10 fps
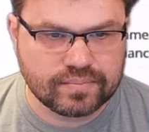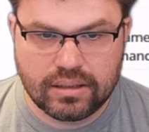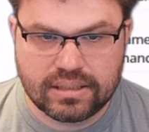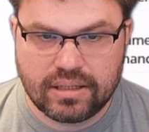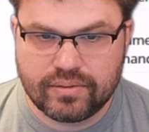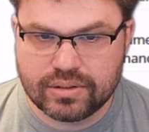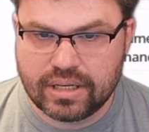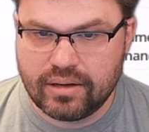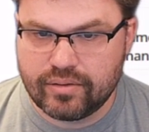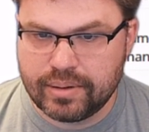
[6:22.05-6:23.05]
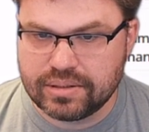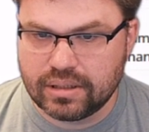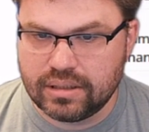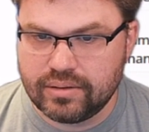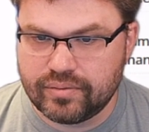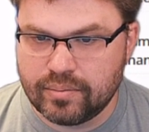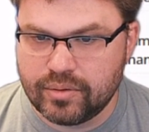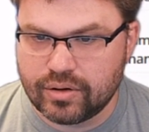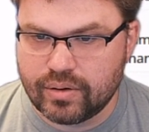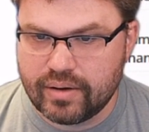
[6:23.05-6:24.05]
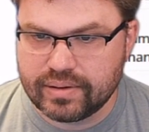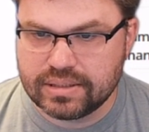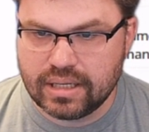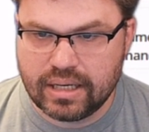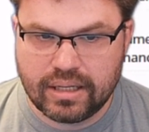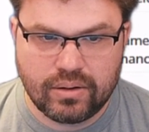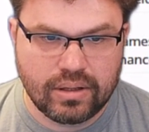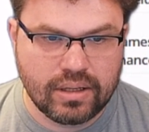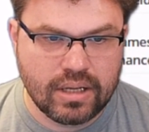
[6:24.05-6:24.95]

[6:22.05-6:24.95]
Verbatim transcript: Let's see if there's any information to glean from their graphics side.